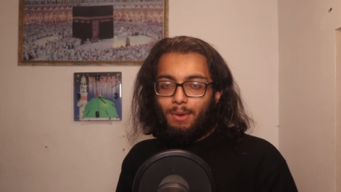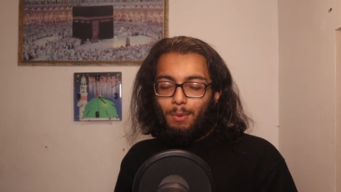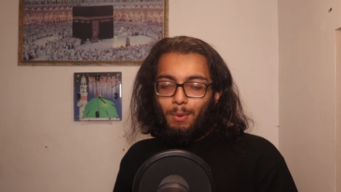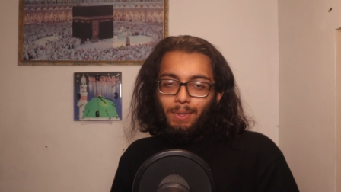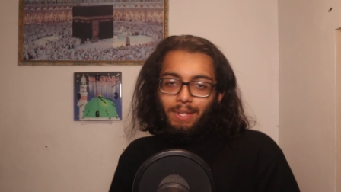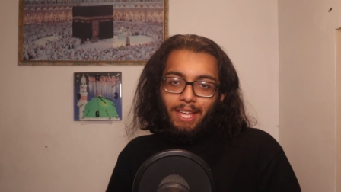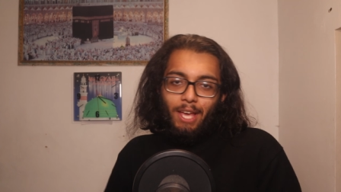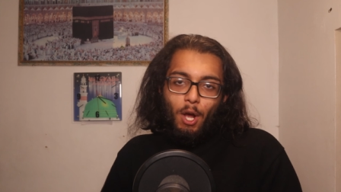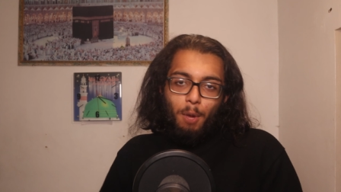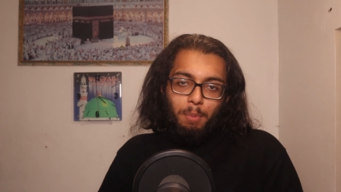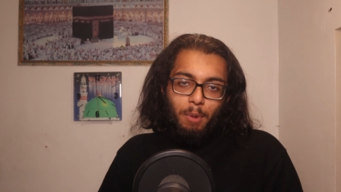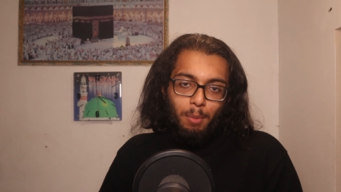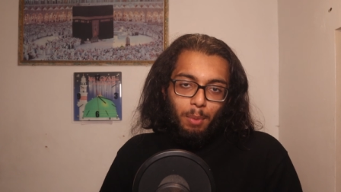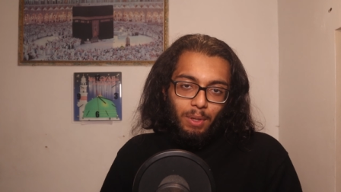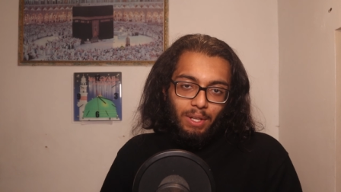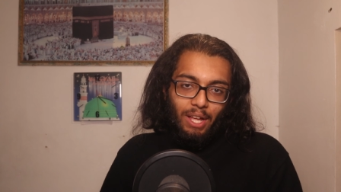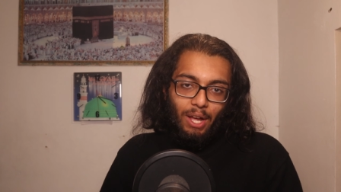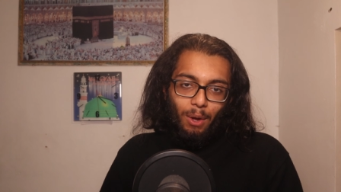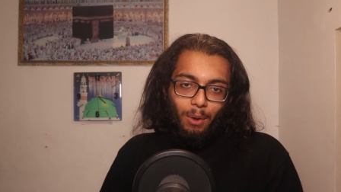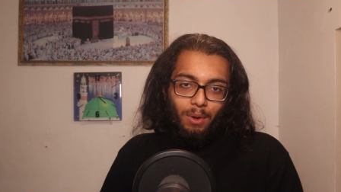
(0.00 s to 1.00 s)
Well, they help
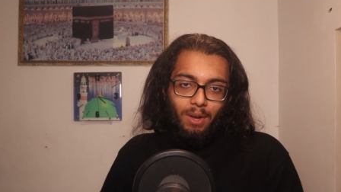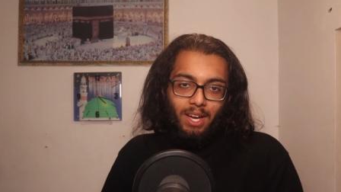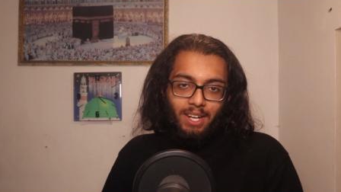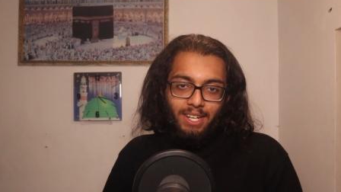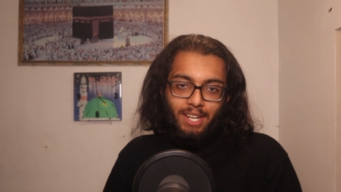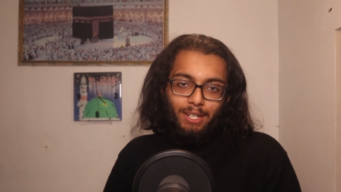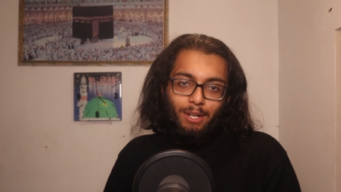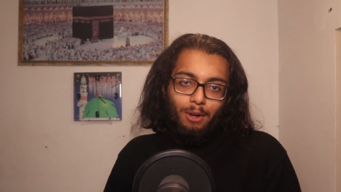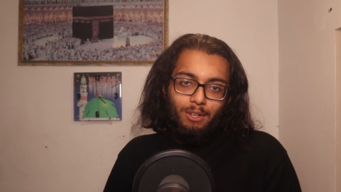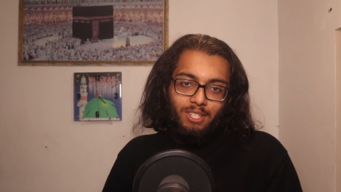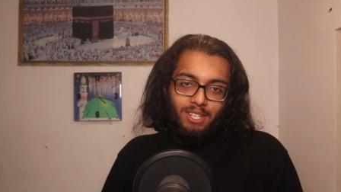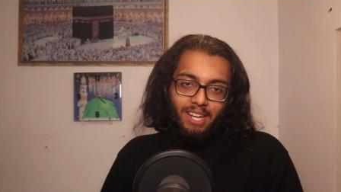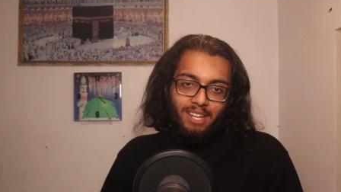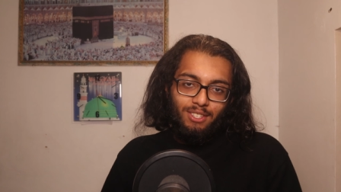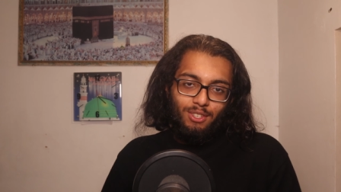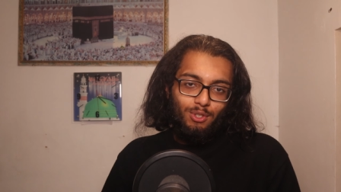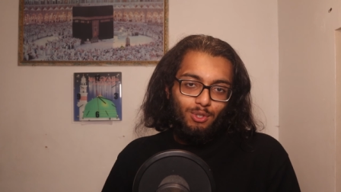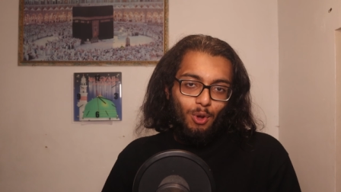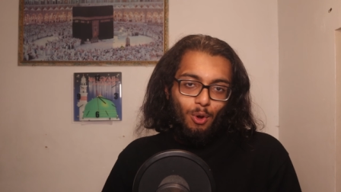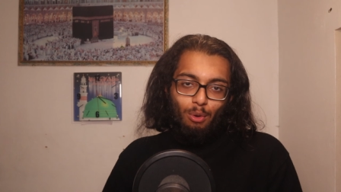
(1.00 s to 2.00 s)
people out. And that goes
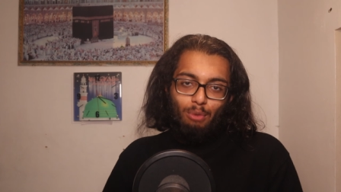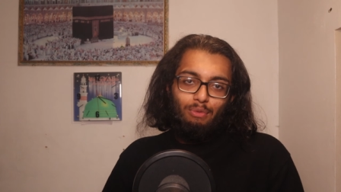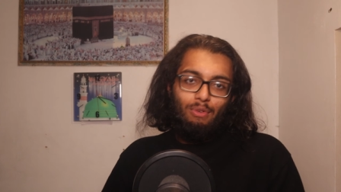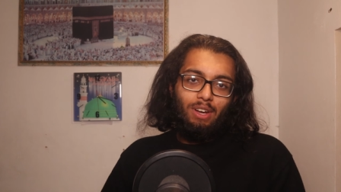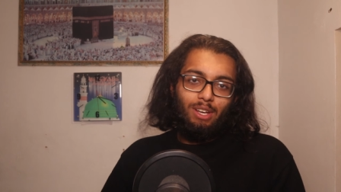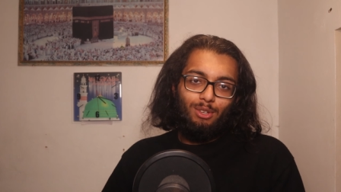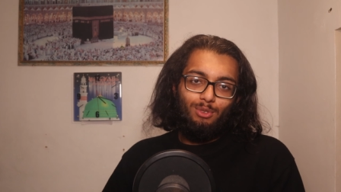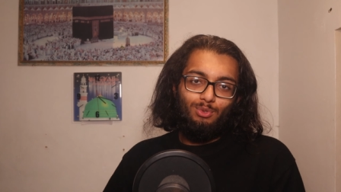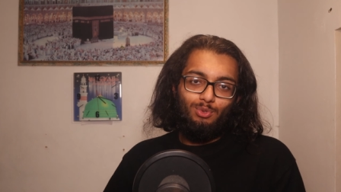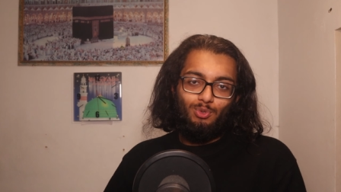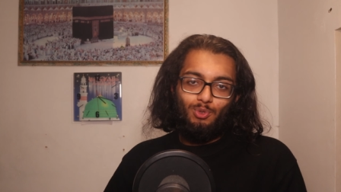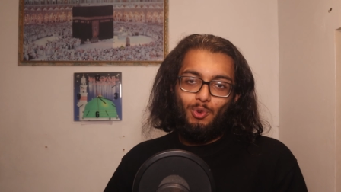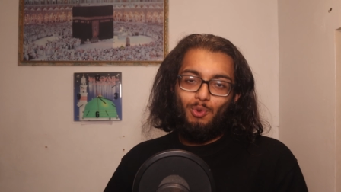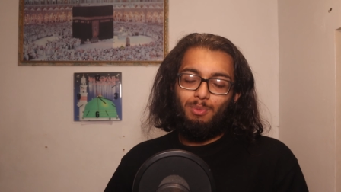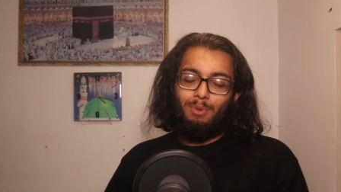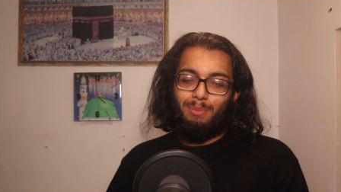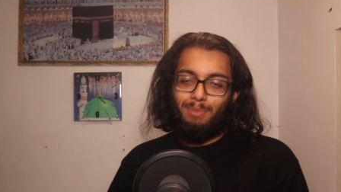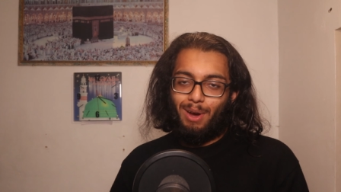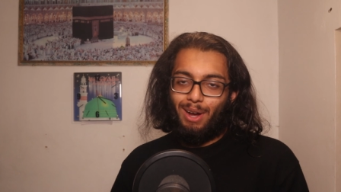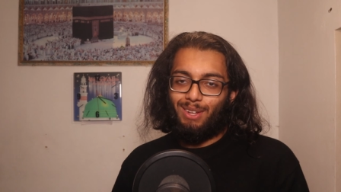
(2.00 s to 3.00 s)
against this whole fucking
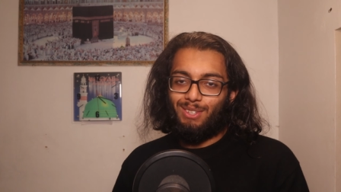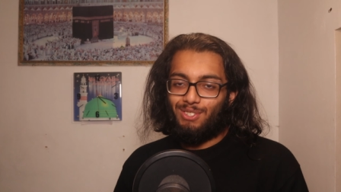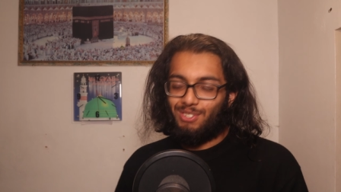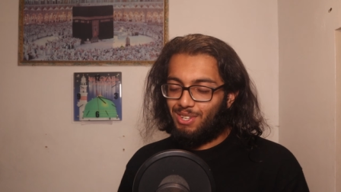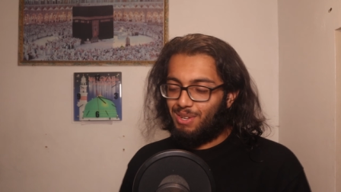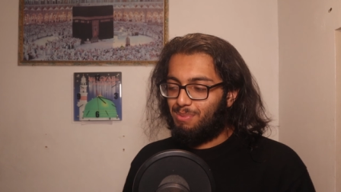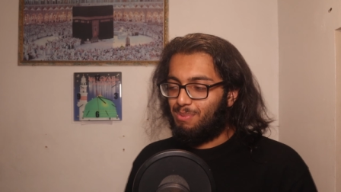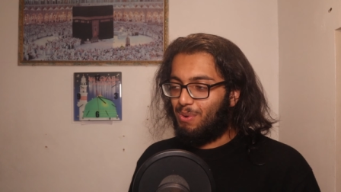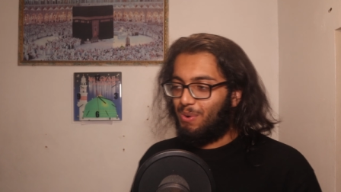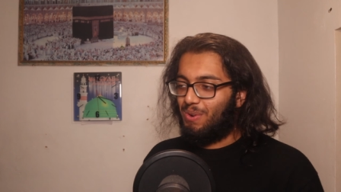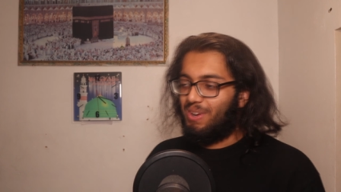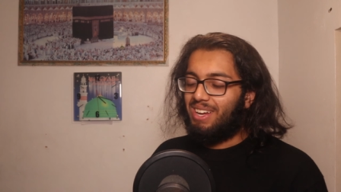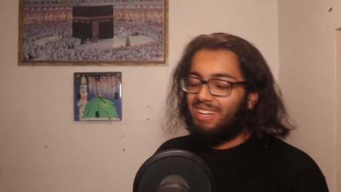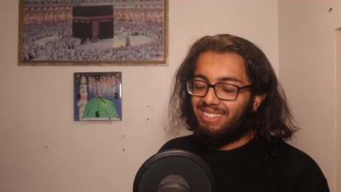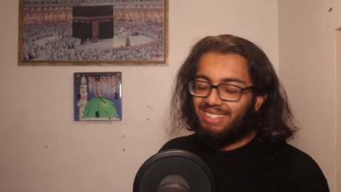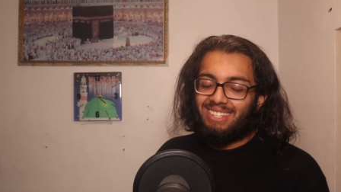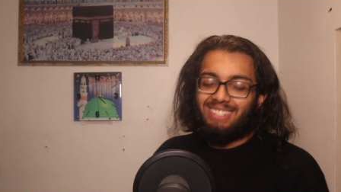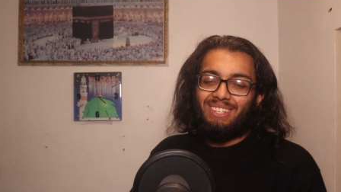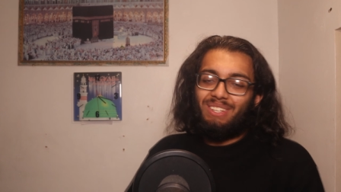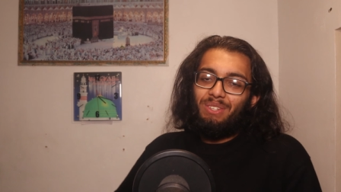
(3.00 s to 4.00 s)
doomer mindset, bro.
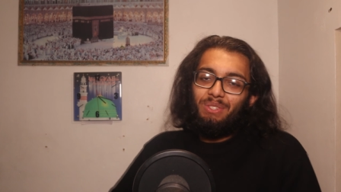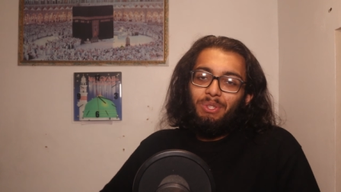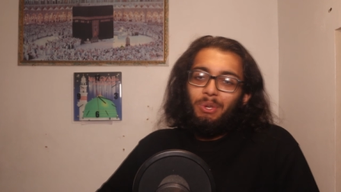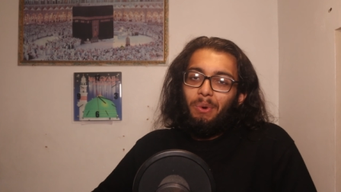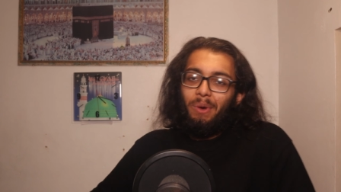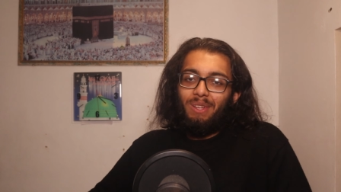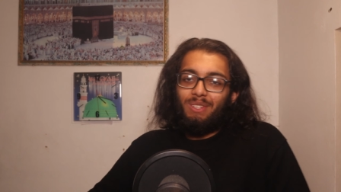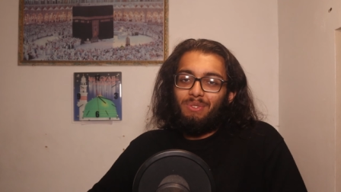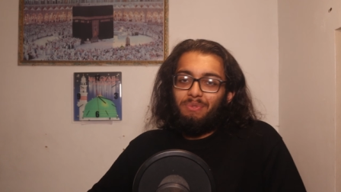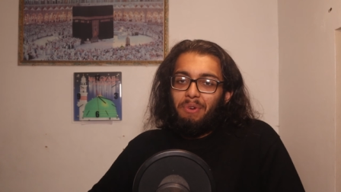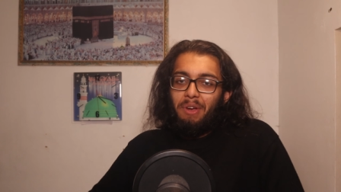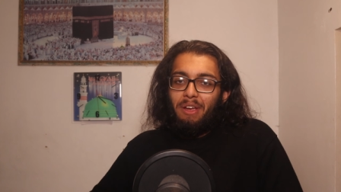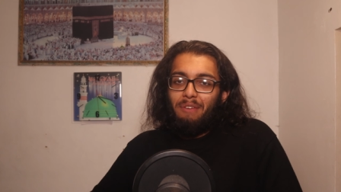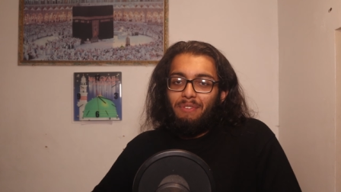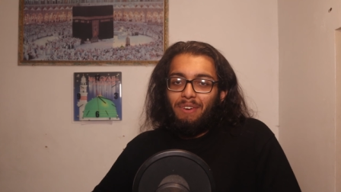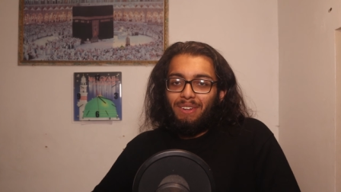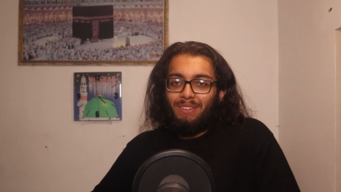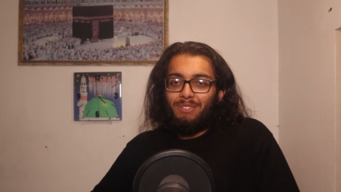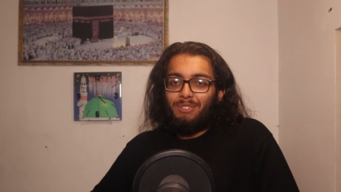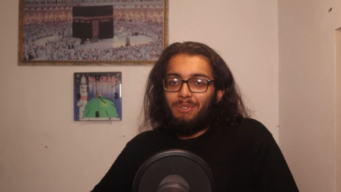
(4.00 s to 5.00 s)
That's how you do it. It's very
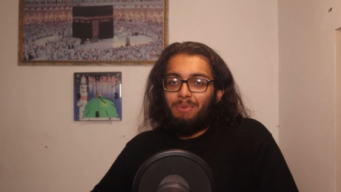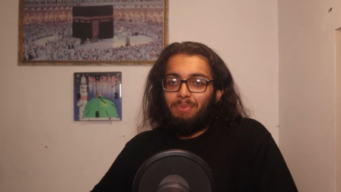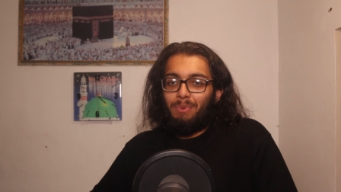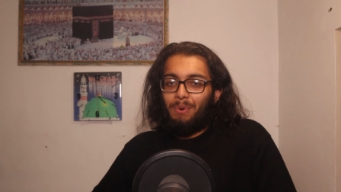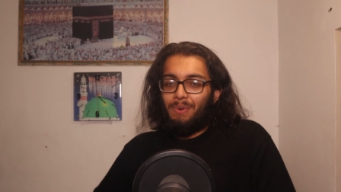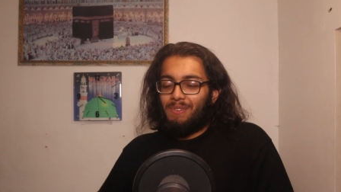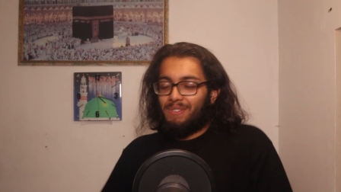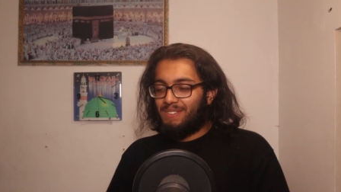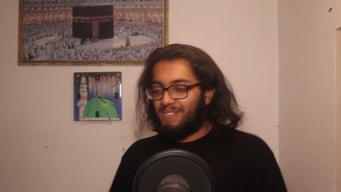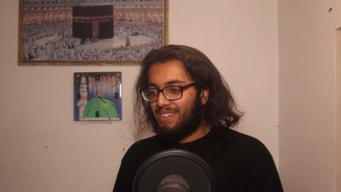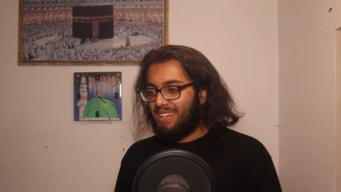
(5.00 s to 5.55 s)
fucking simple.